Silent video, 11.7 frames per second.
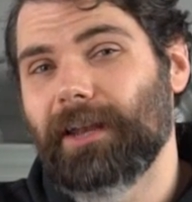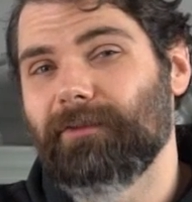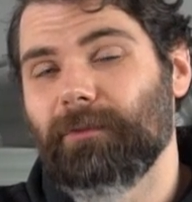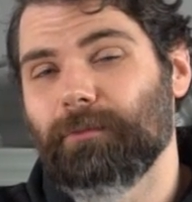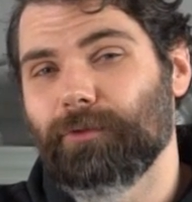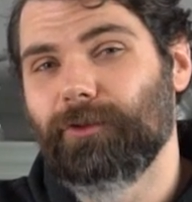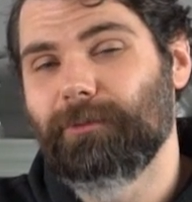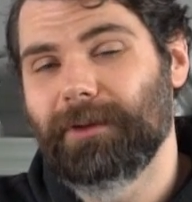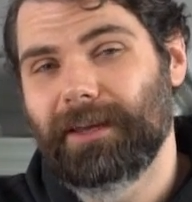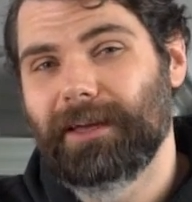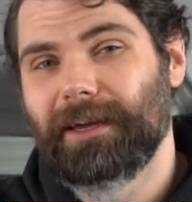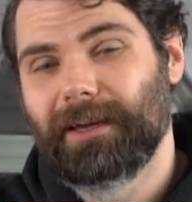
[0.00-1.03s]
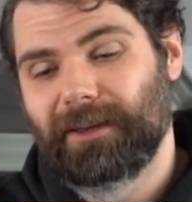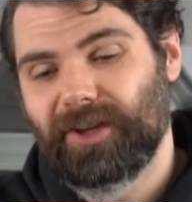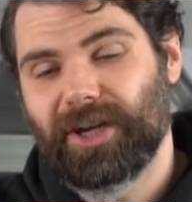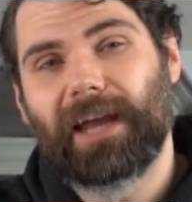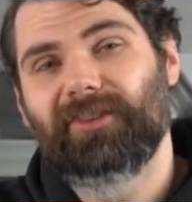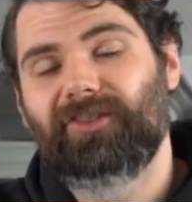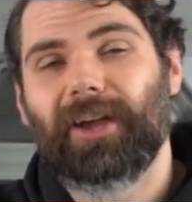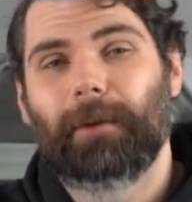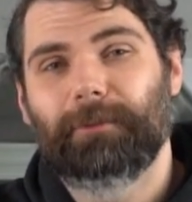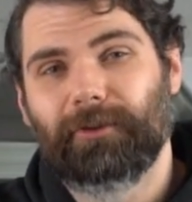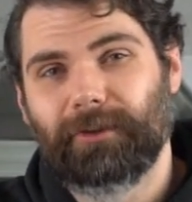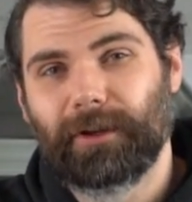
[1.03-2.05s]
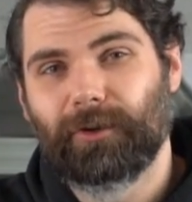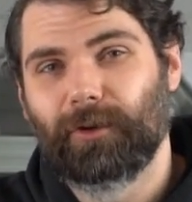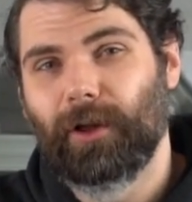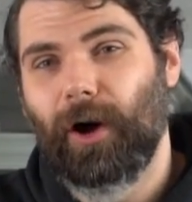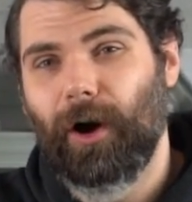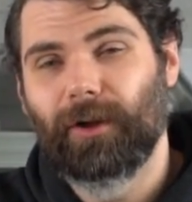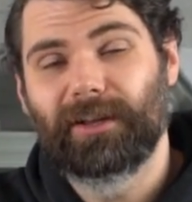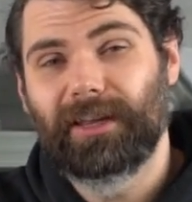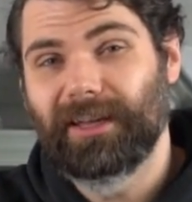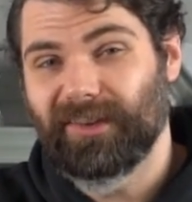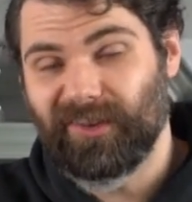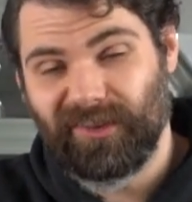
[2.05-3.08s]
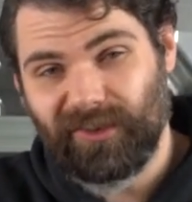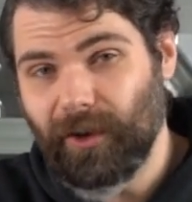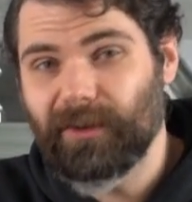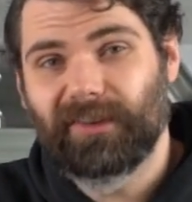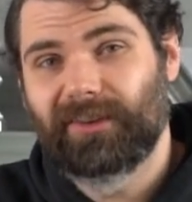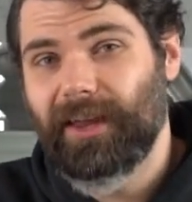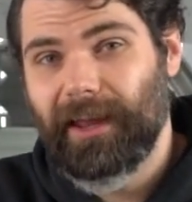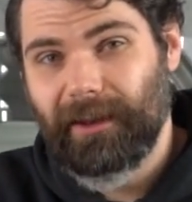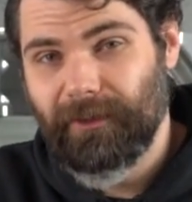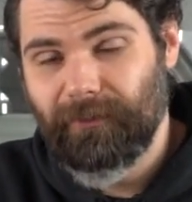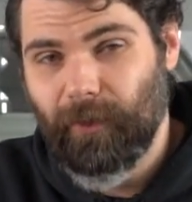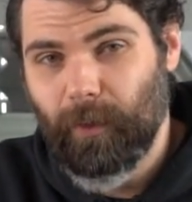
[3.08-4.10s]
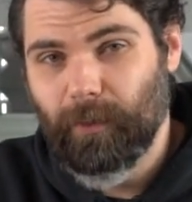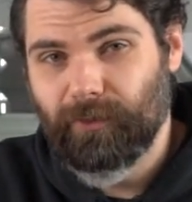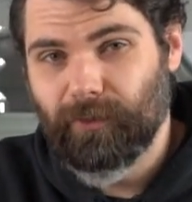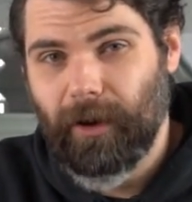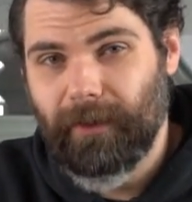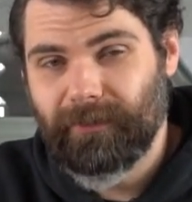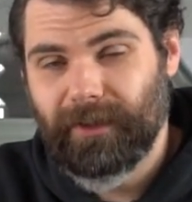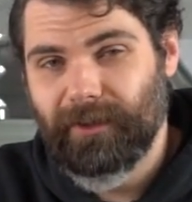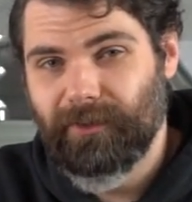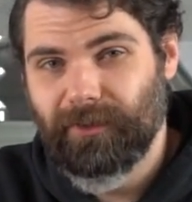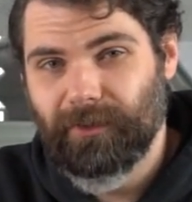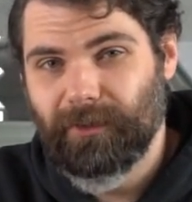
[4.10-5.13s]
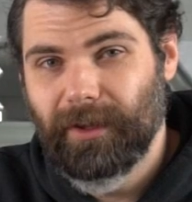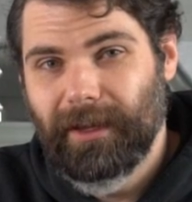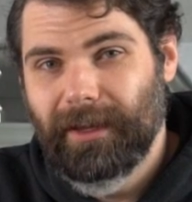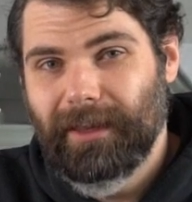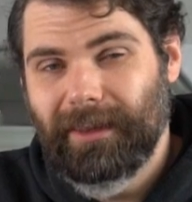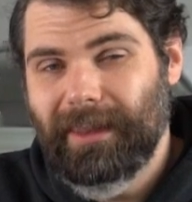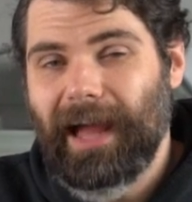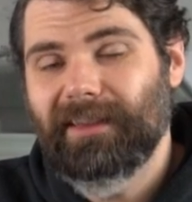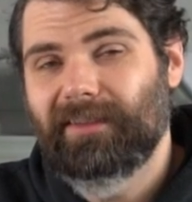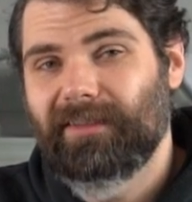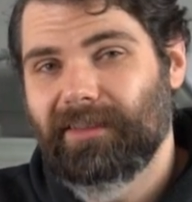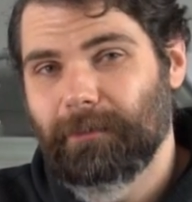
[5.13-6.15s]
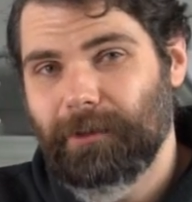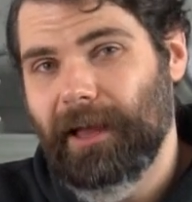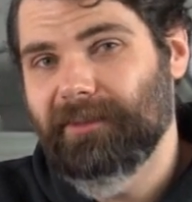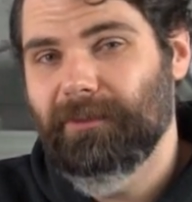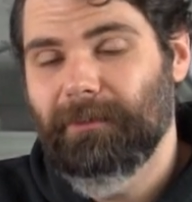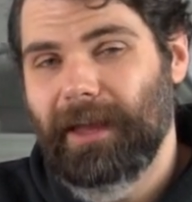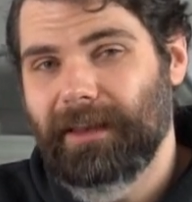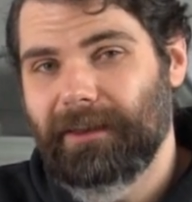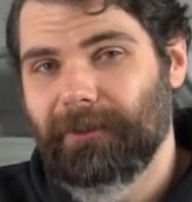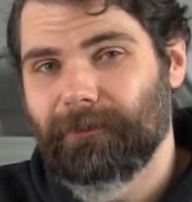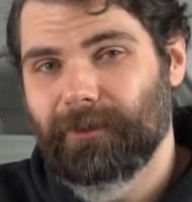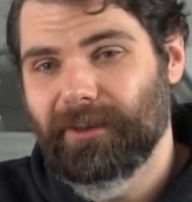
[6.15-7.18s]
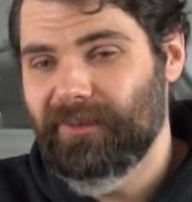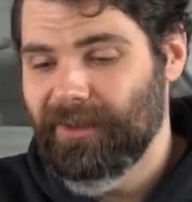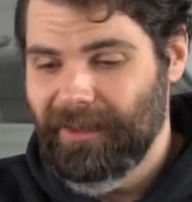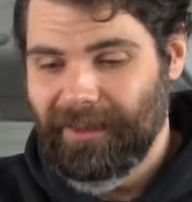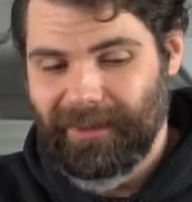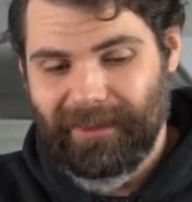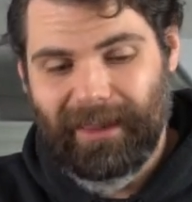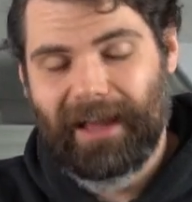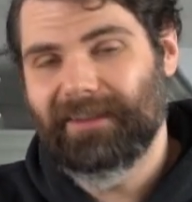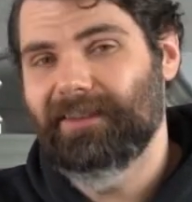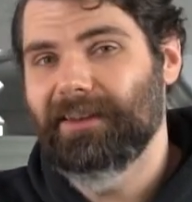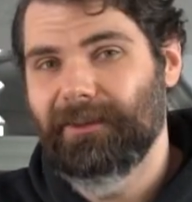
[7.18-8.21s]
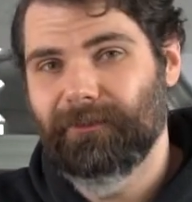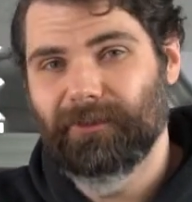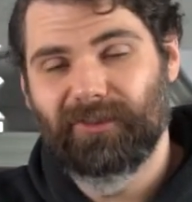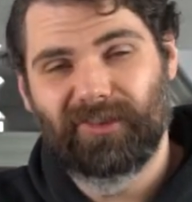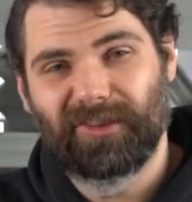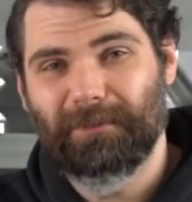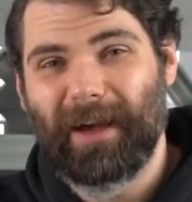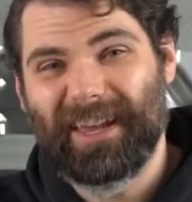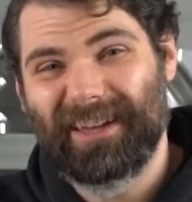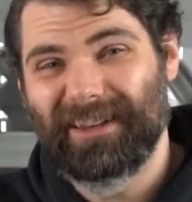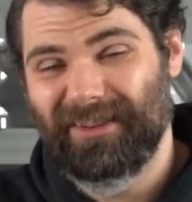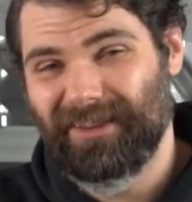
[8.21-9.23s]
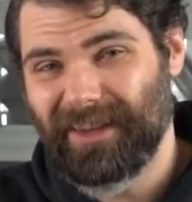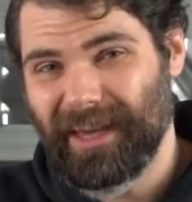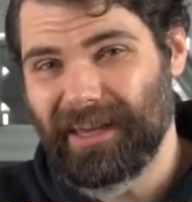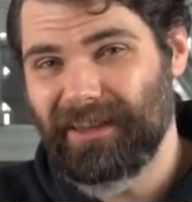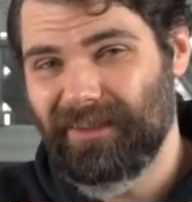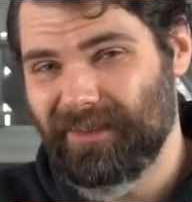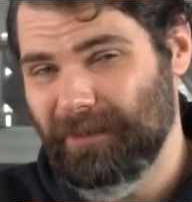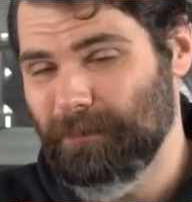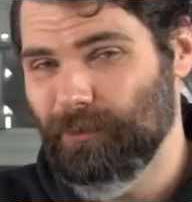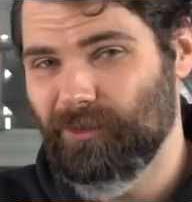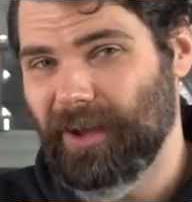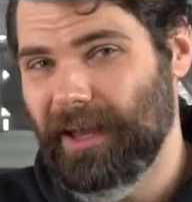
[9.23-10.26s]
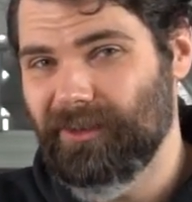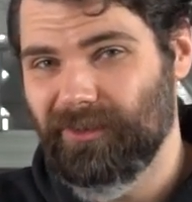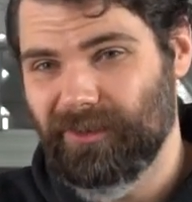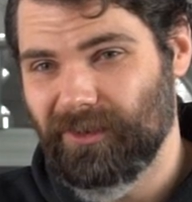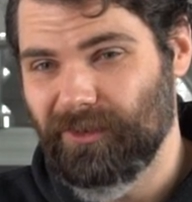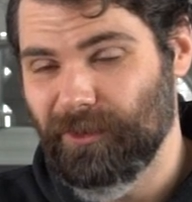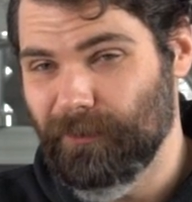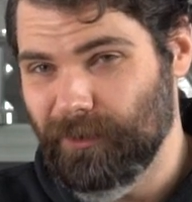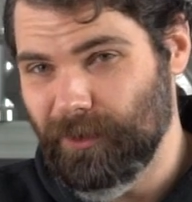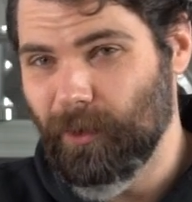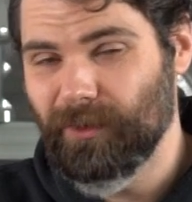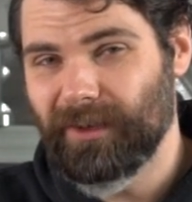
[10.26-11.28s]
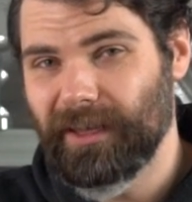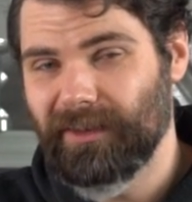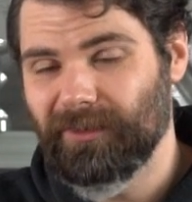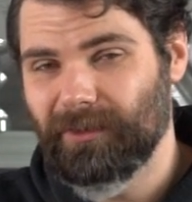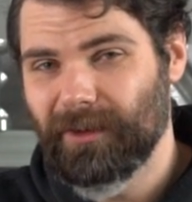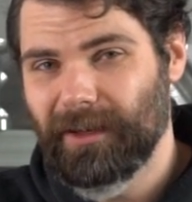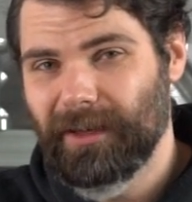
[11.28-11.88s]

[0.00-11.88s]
of improvement changing up your intercooler on your stock standard four-wheel drive can do. That's the Plazmaman difference. That's the difference just making these key simple changes can do for your diesel.